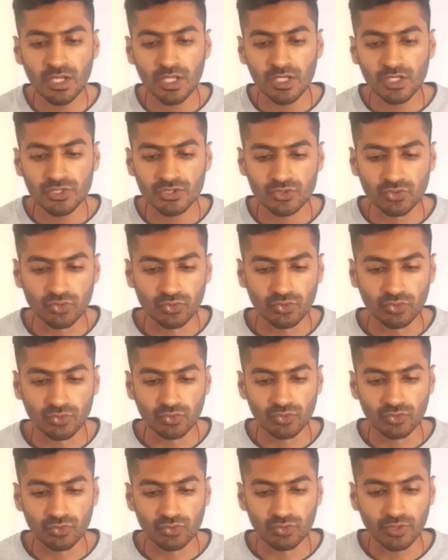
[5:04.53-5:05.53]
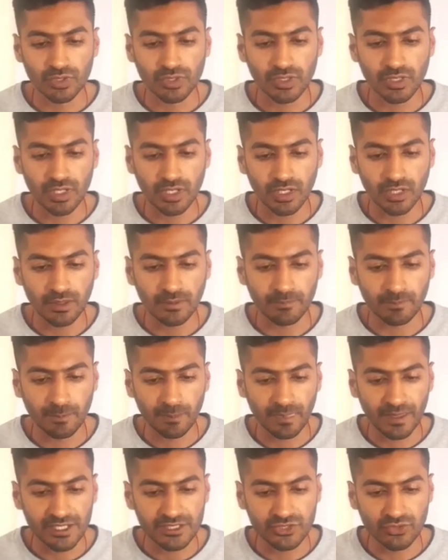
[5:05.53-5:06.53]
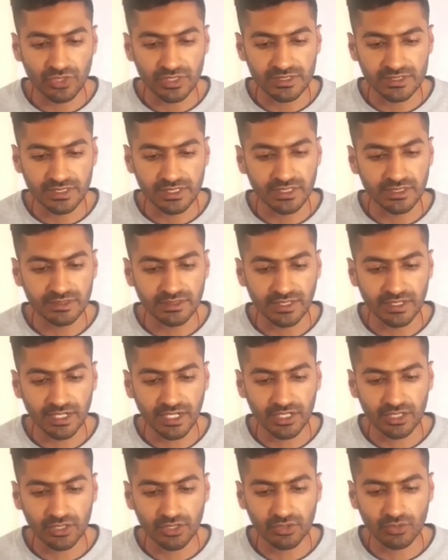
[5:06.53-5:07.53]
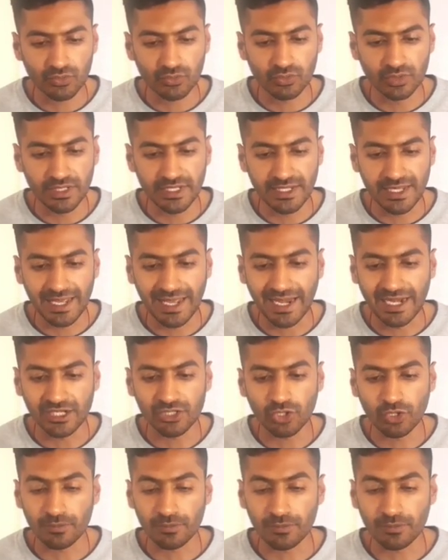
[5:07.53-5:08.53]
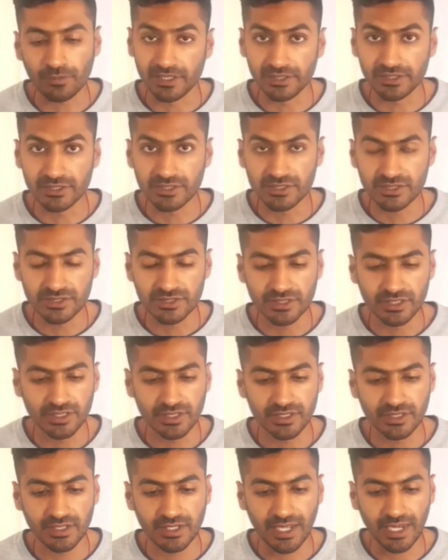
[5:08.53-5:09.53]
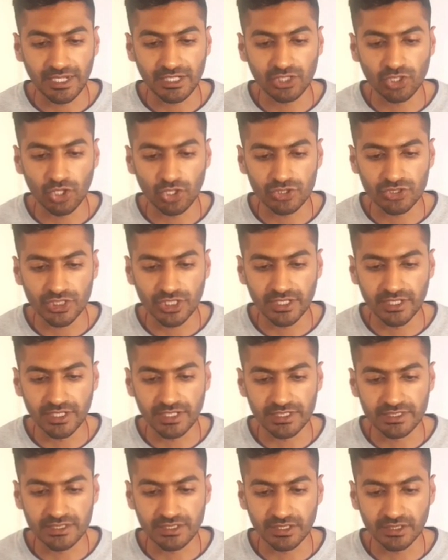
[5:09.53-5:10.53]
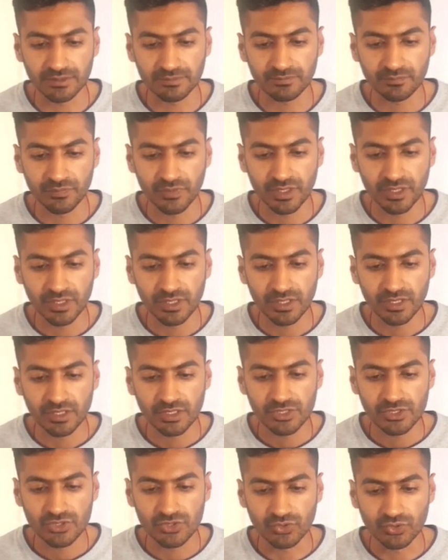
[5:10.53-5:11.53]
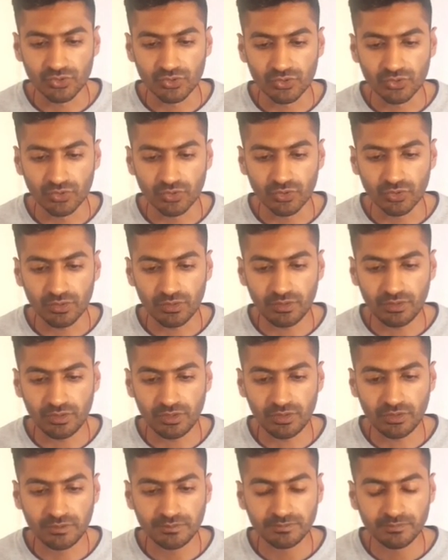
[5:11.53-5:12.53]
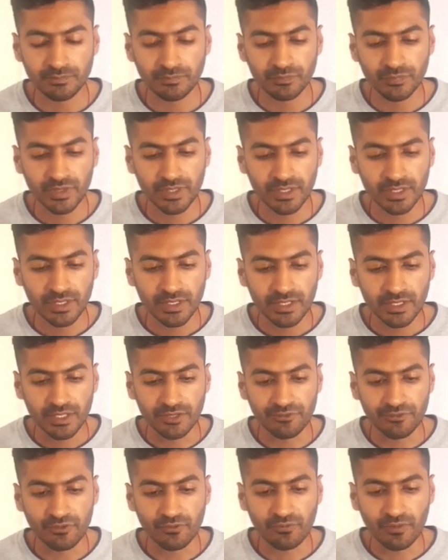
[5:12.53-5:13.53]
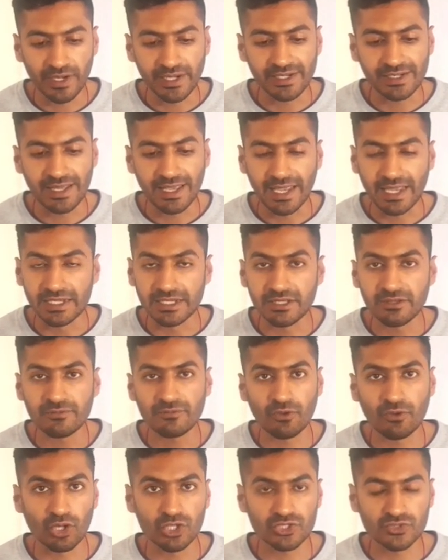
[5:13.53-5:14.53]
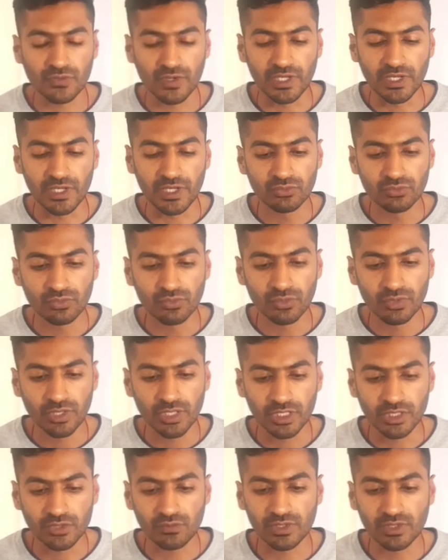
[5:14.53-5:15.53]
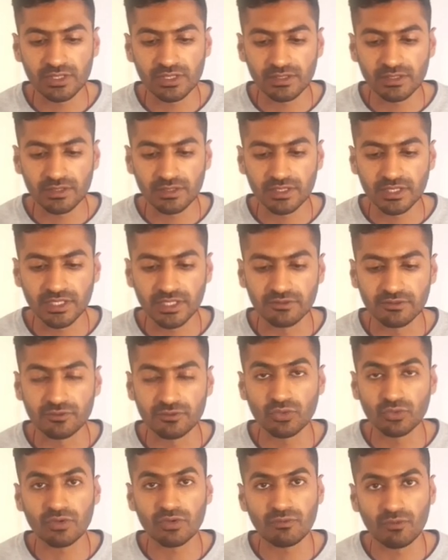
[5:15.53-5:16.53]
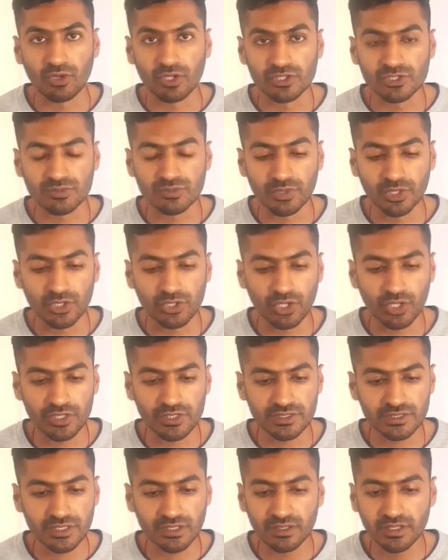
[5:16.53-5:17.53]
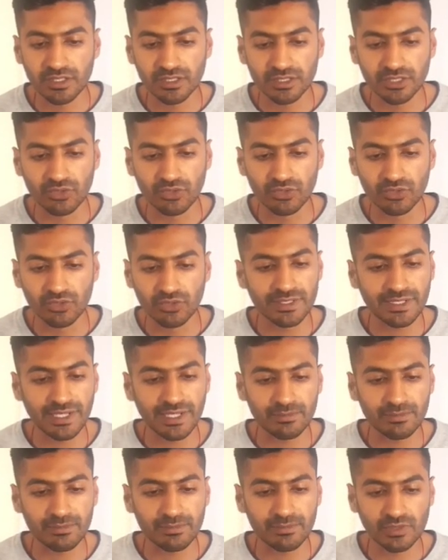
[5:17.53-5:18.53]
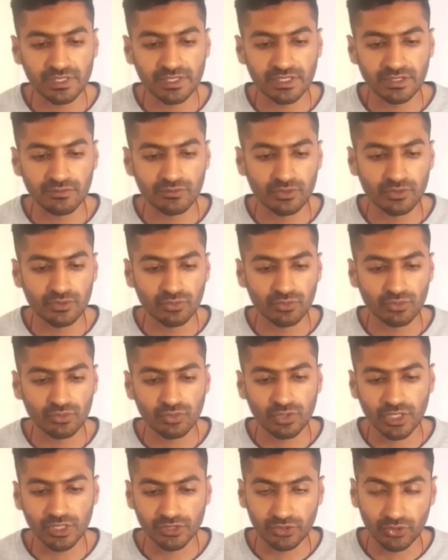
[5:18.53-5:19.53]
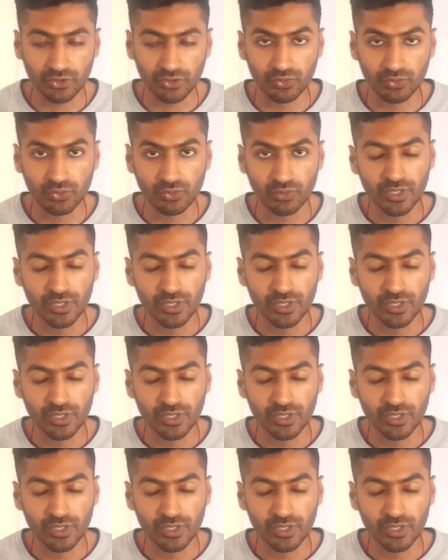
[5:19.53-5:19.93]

So as you can see, there are only AND operators and logic gates here. So if you find any false value, it will give you a false, because the only time it will give you a true